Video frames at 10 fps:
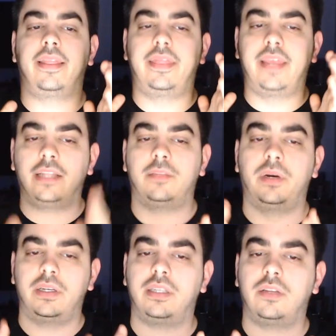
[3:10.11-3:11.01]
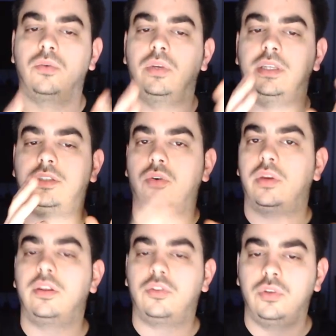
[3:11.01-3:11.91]
that person who is
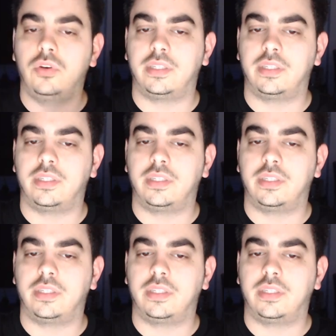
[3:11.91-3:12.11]
talking to you on